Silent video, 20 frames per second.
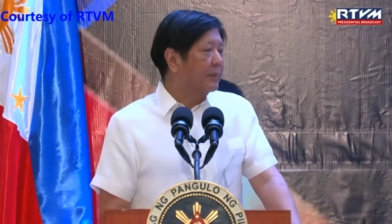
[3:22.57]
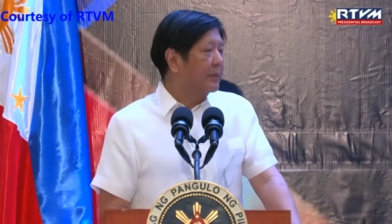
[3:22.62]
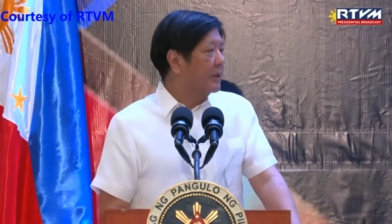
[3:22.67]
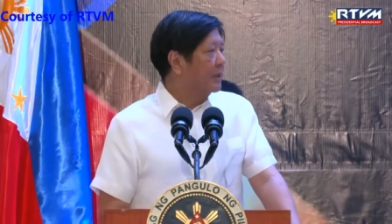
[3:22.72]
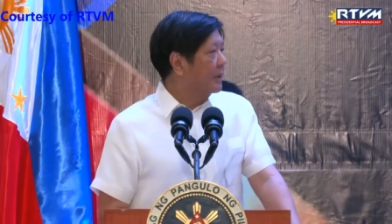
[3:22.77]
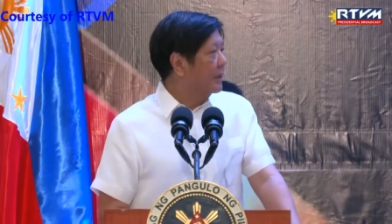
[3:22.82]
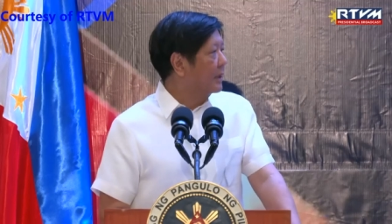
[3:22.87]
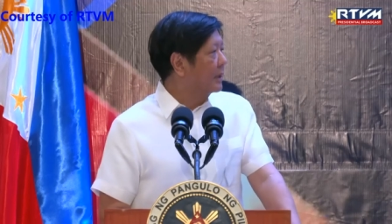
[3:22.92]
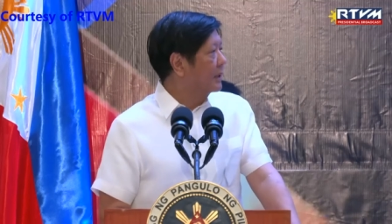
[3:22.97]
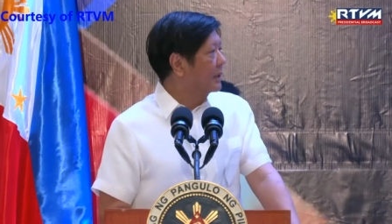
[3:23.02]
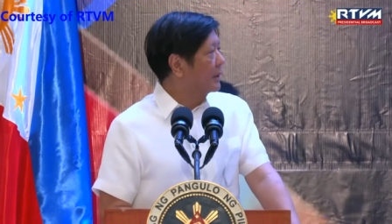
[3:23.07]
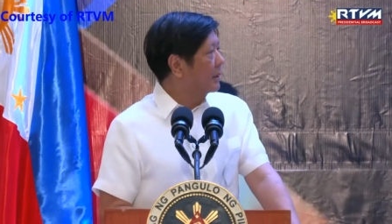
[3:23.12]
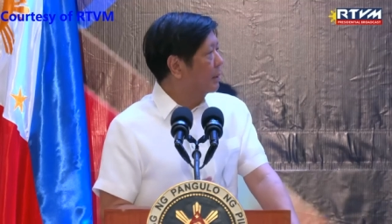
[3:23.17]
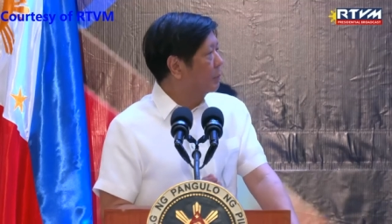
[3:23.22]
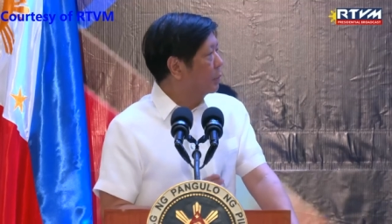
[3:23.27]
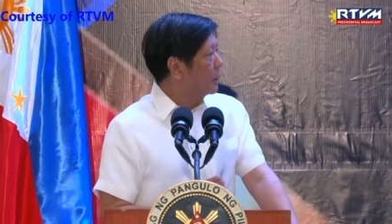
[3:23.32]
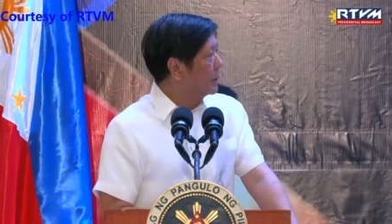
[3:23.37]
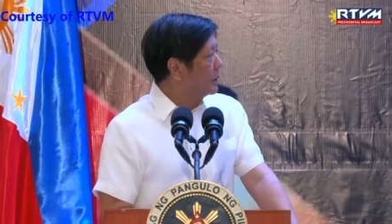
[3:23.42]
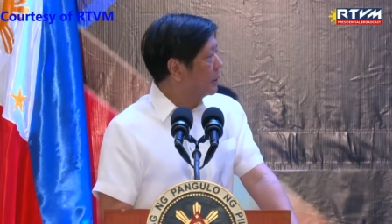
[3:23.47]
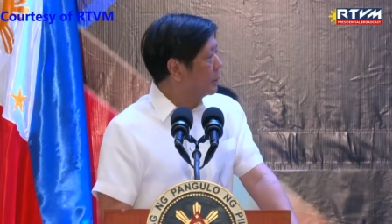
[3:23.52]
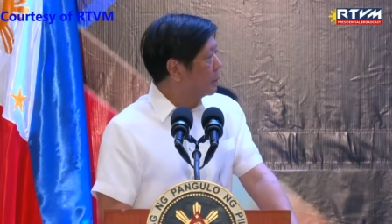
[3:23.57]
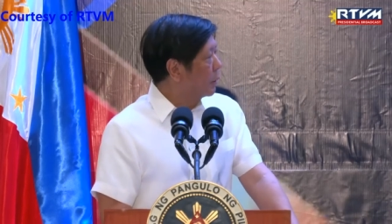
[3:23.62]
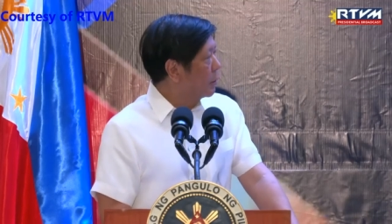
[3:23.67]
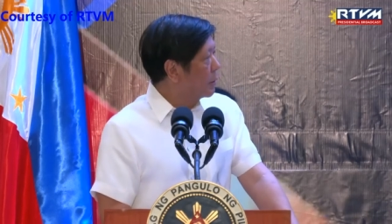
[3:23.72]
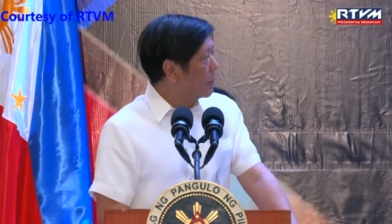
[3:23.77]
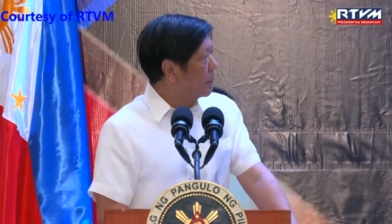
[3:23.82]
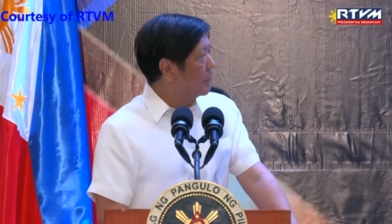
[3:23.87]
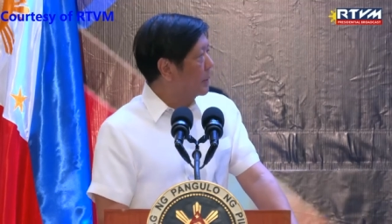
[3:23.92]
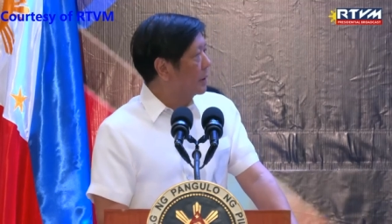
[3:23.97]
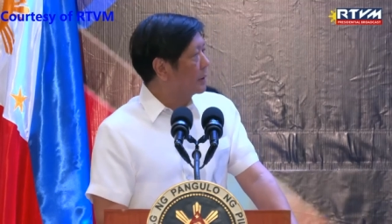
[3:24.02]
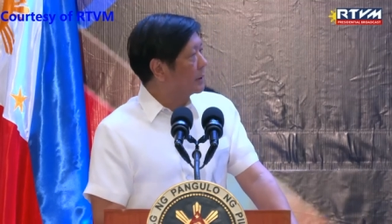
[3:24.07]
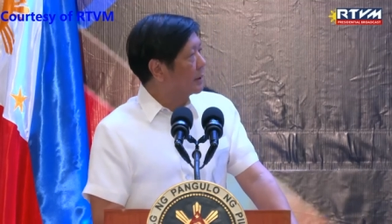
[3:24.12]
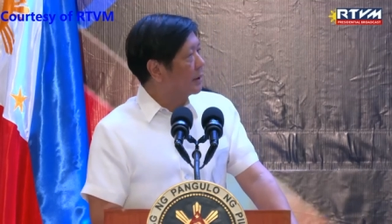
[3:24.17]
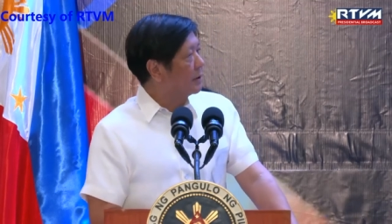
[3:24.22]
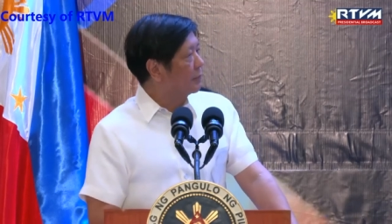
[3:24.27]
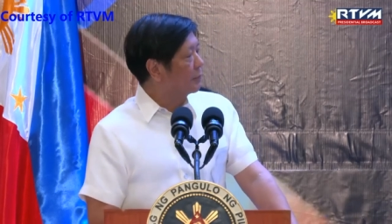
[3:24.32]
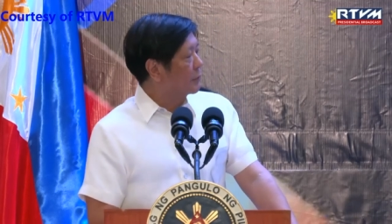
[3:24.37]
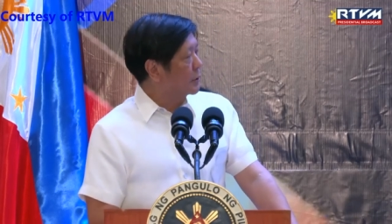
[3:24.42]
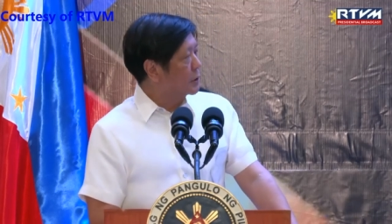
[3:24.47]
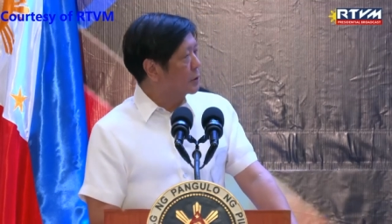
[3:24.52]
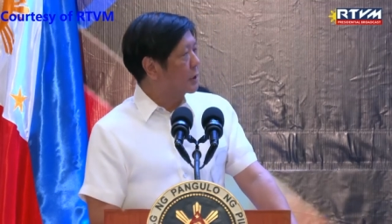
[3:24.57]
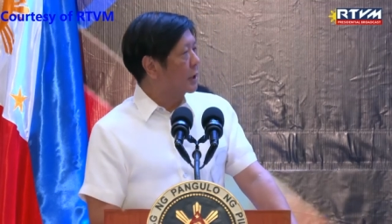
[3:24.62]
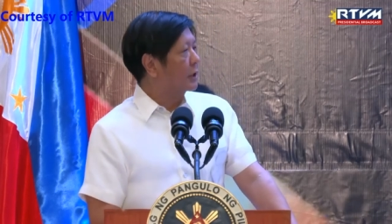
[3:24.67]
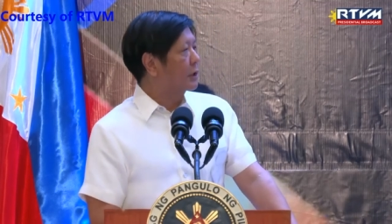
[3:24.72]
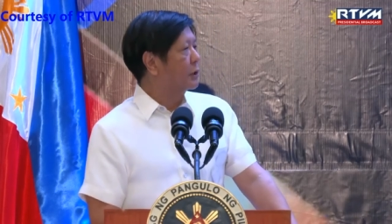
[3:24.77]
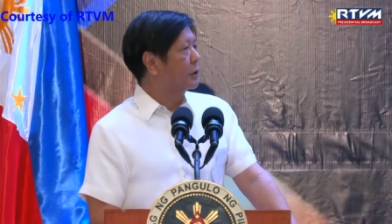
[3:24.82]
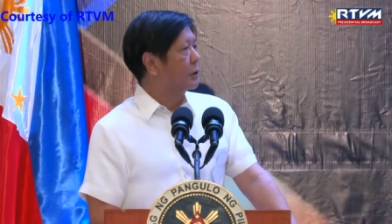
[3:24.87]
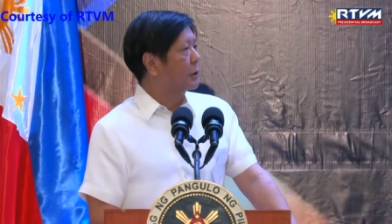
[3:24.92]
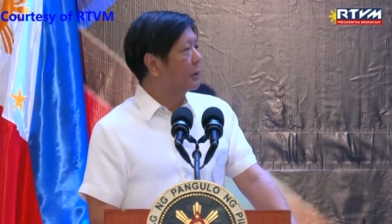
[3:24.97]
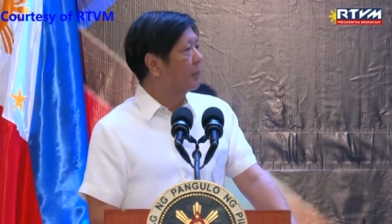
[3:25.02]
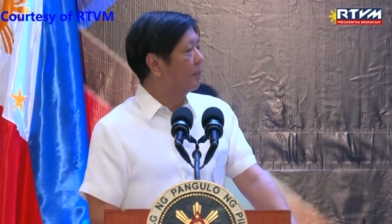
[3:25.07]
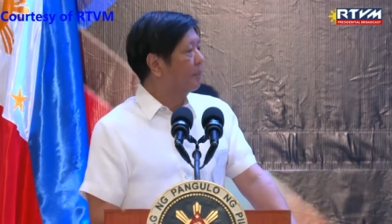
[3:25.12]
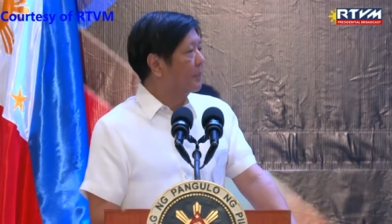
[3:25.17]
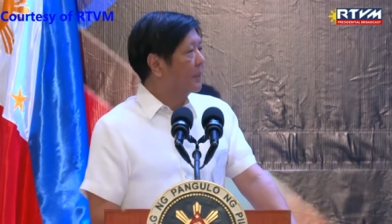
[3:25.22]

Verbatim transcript: and that uh, when you talk about infrastructure,